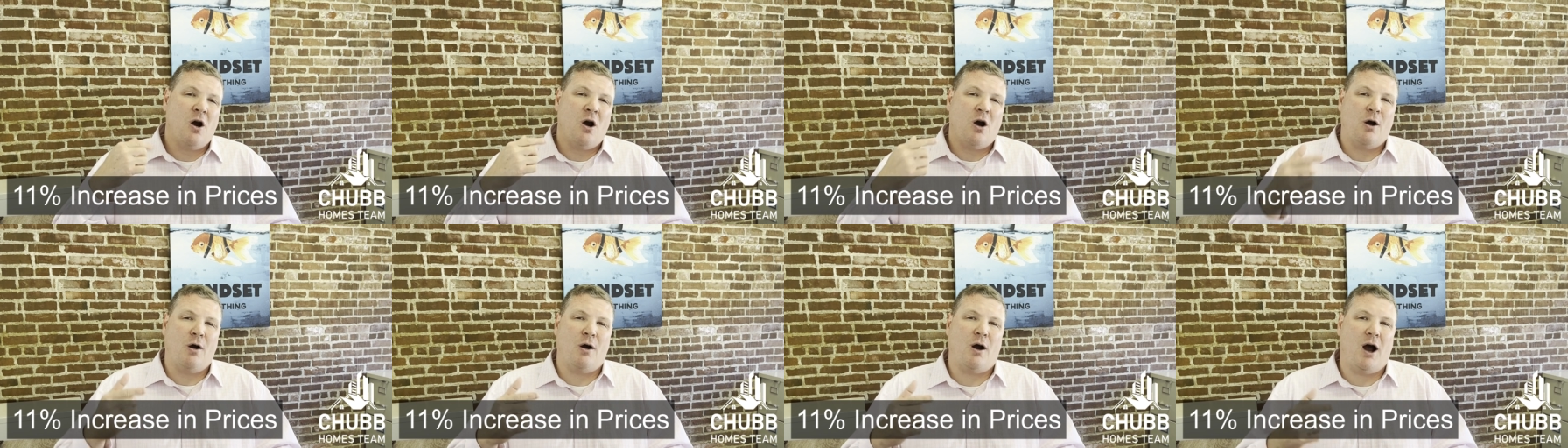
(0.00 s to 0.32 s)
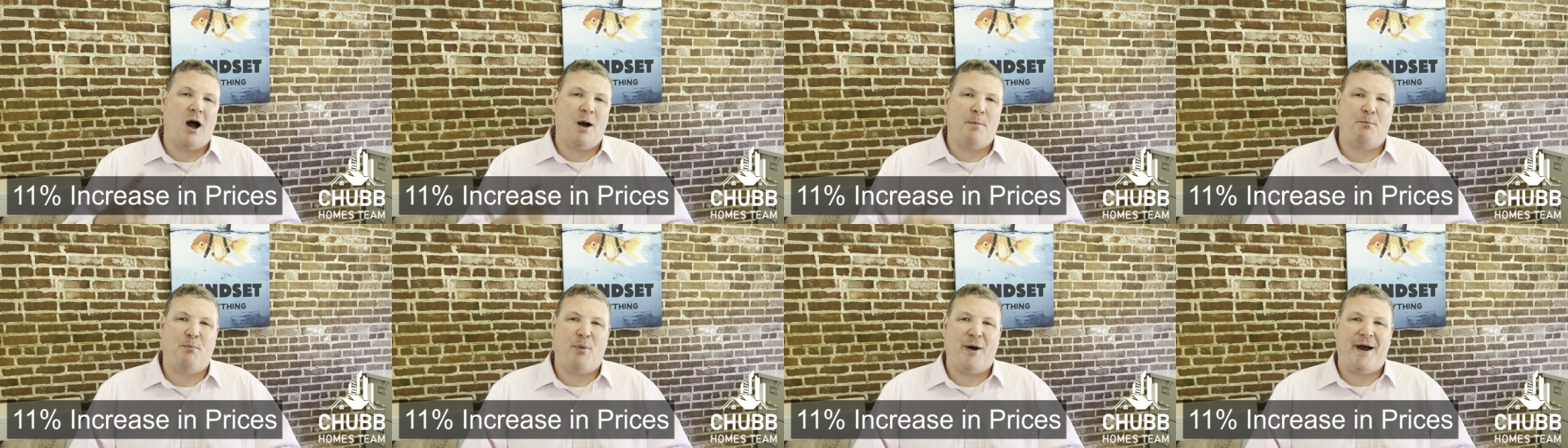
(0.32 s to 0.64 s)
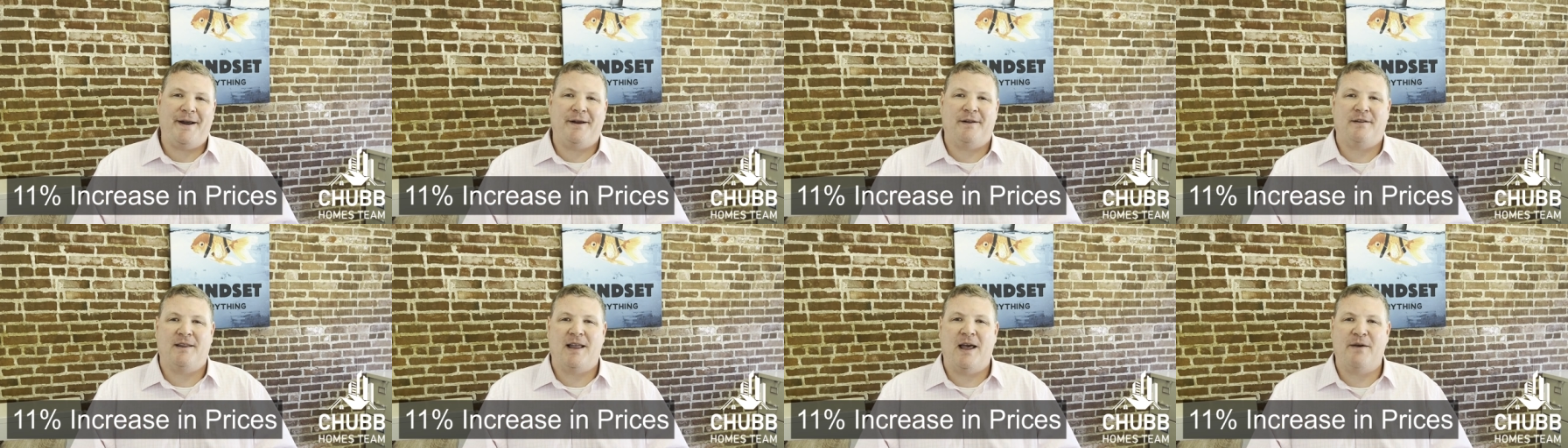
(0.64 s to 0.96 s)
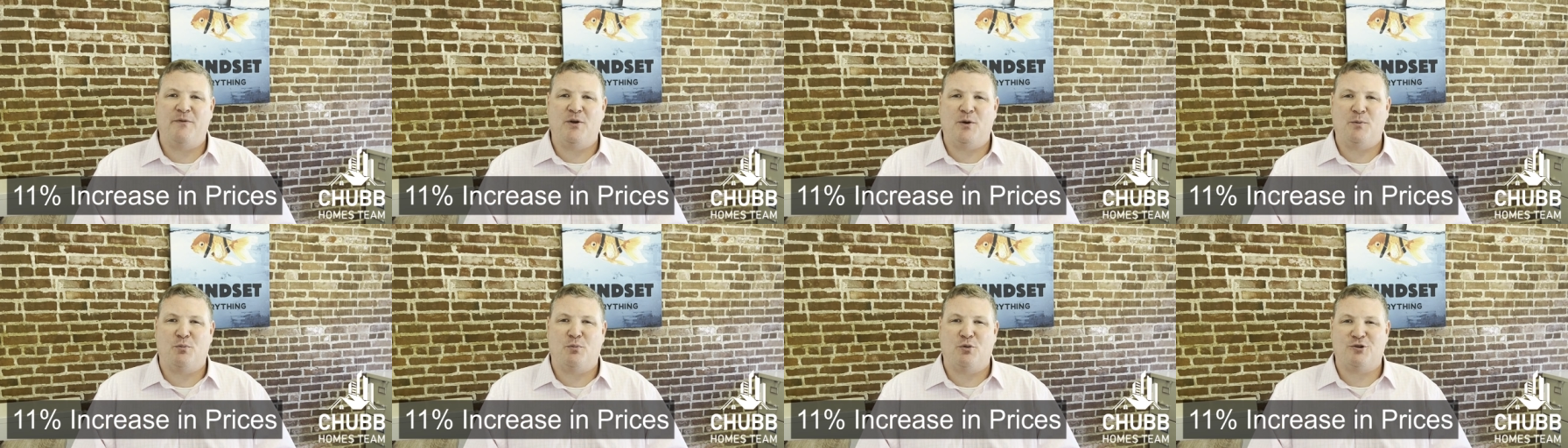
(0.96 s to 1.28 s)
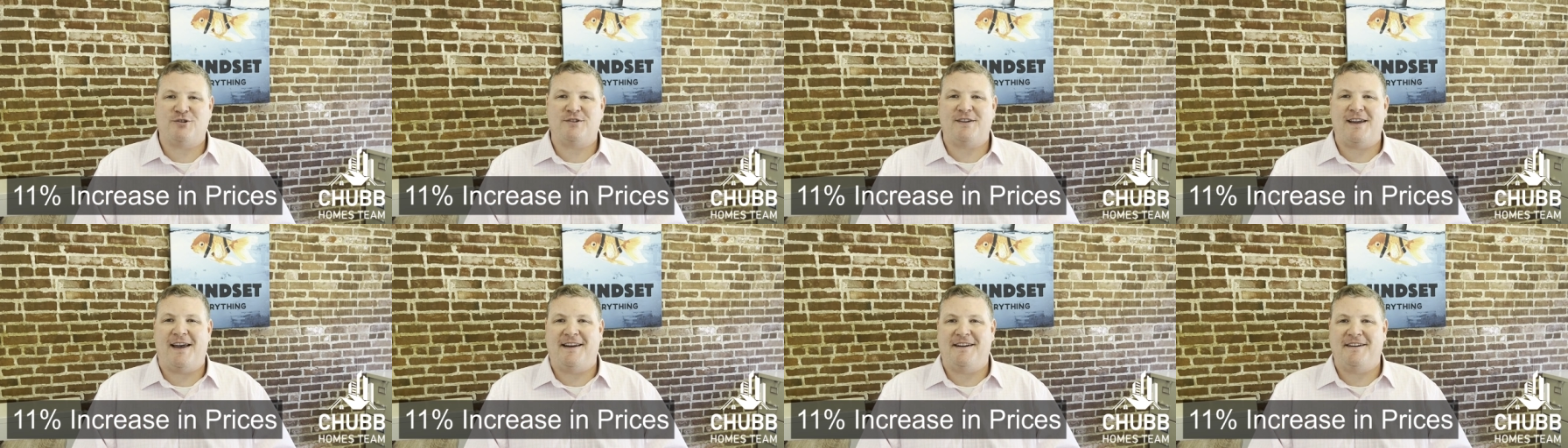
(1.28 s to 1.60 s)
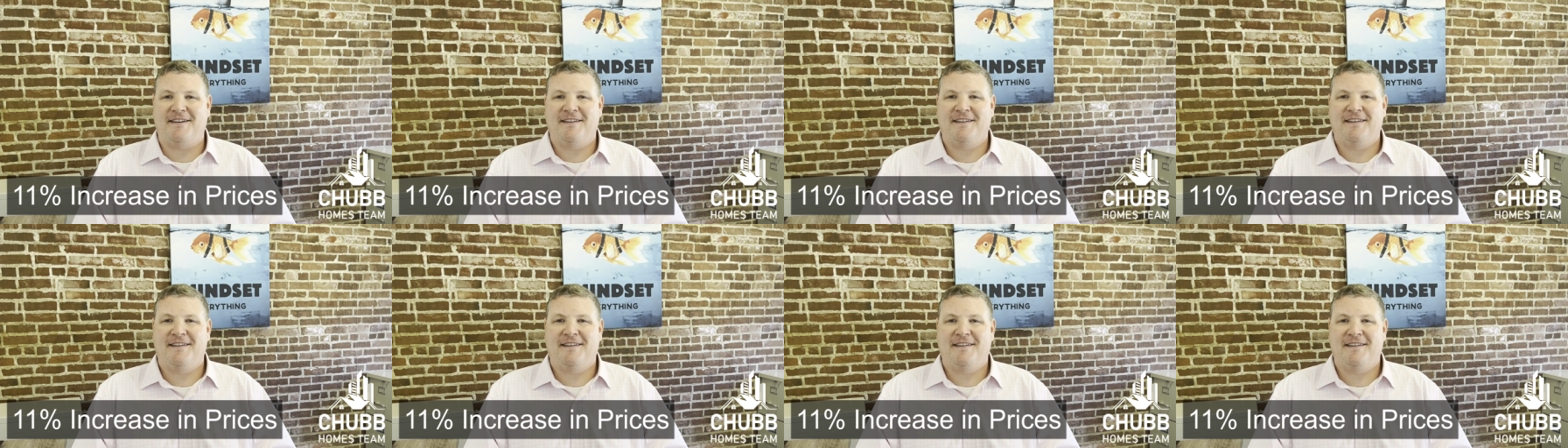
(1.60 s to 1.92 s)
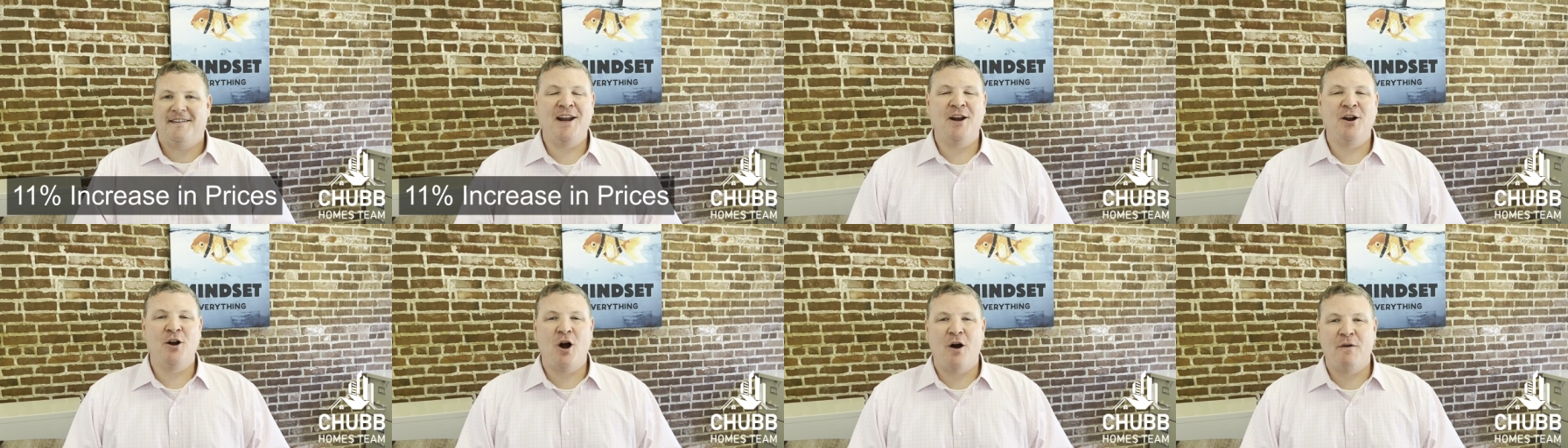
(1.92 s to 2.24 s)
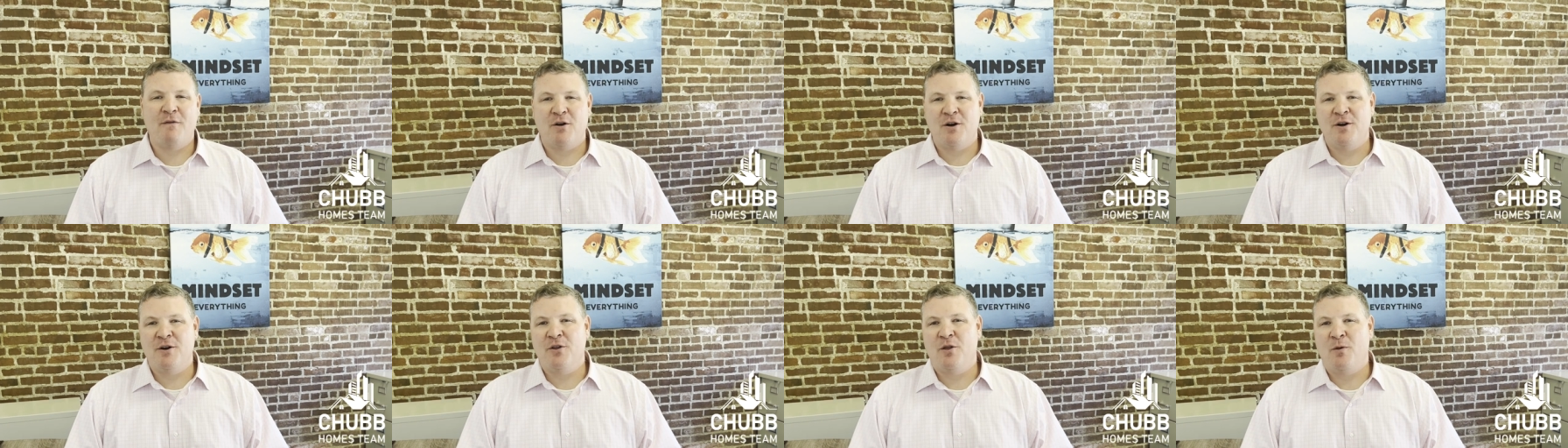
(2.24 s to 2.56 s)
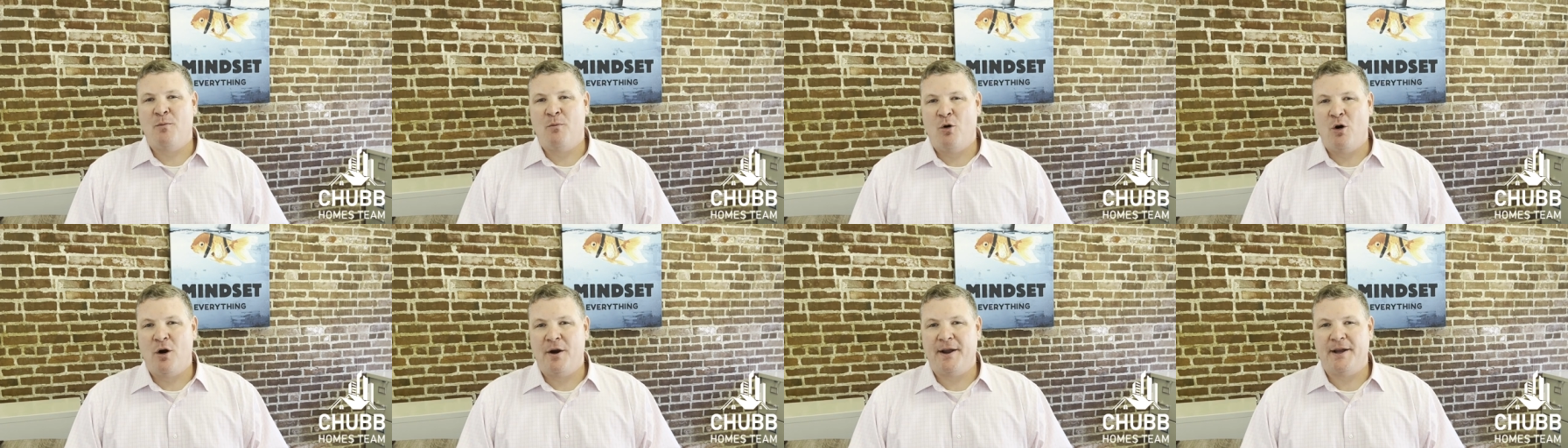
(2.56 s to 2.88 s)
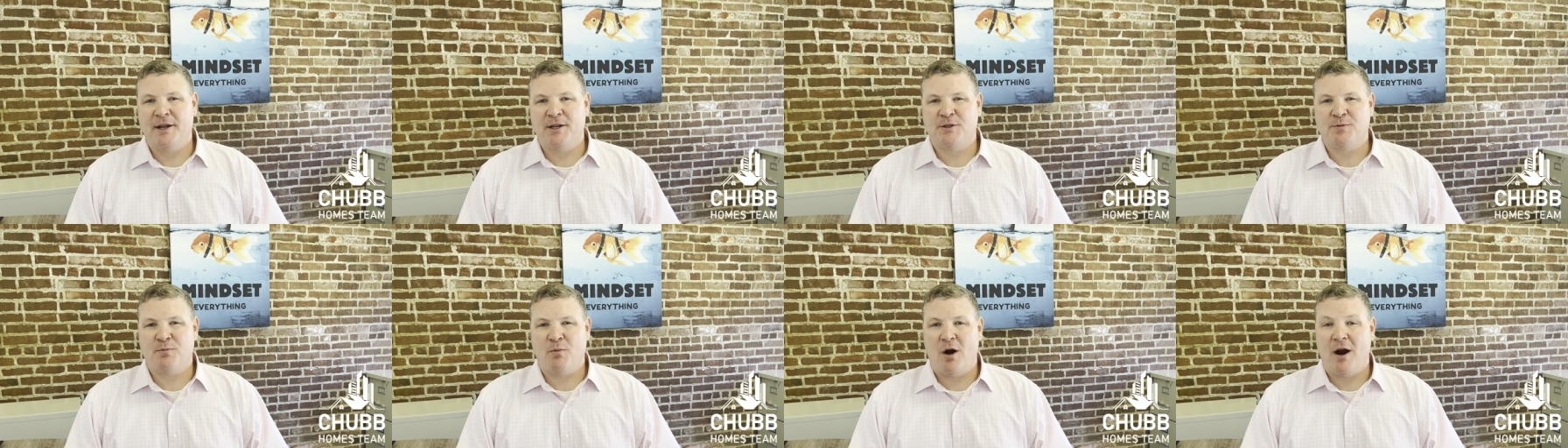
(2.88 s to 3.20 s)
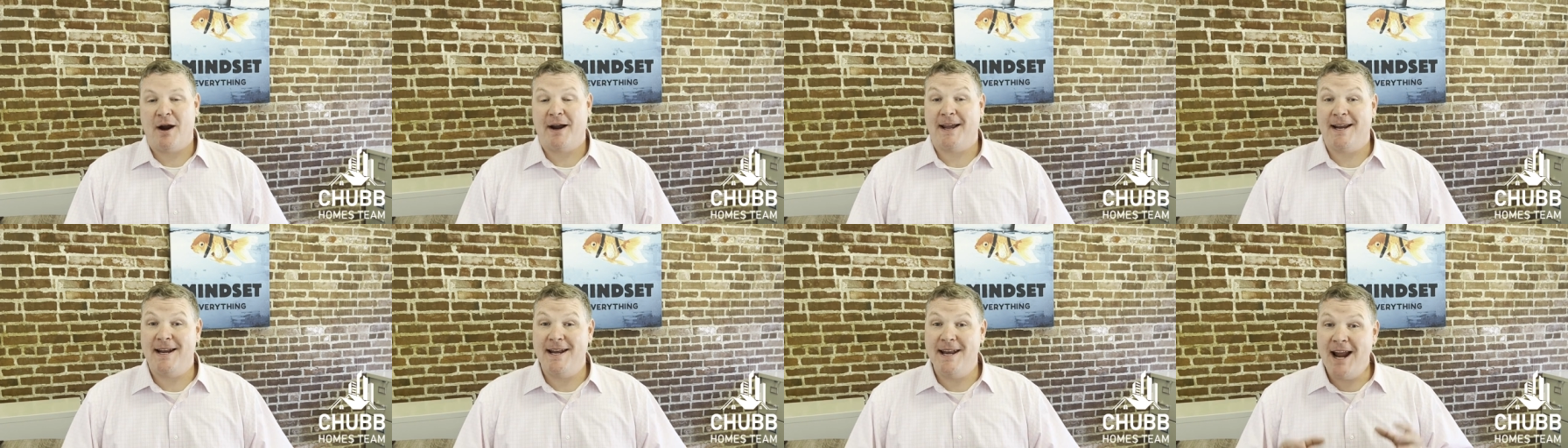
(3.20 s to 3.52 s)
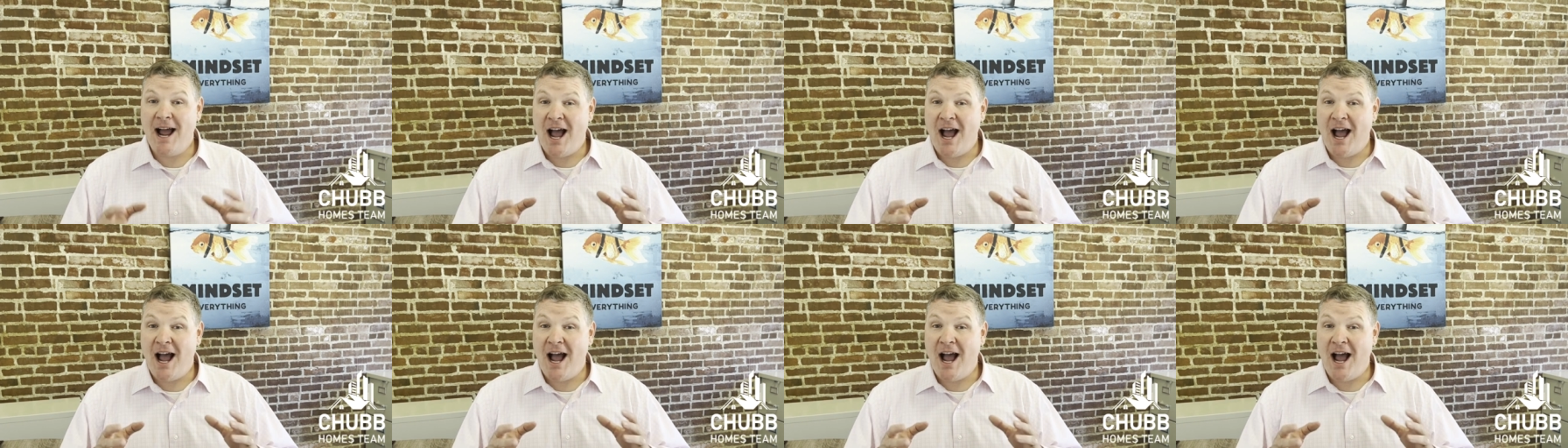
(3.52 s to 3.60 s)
are up by 11%. Headed over into the mortgage market,